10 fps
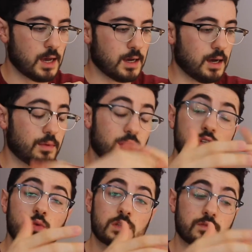In
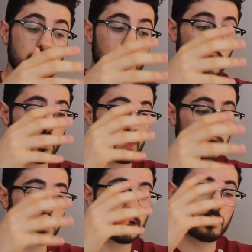this week's video, we're
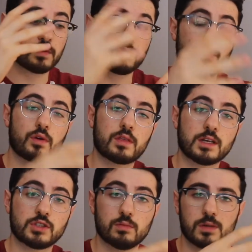going to cover 4
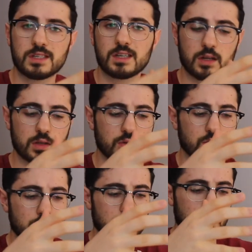things you must
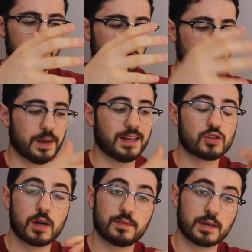include in your paid
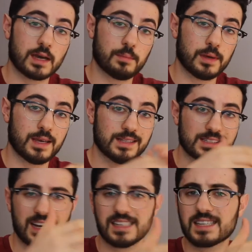traffic campaigns
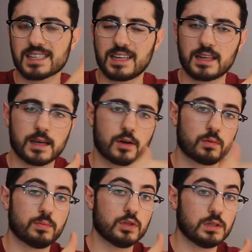as a skincare or
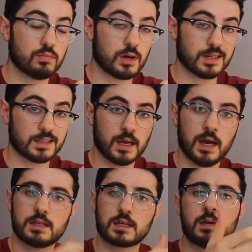beauty brands
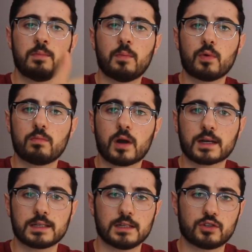to keep up with
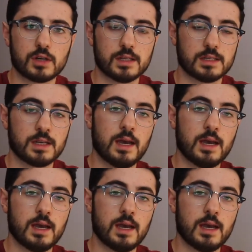marketing trends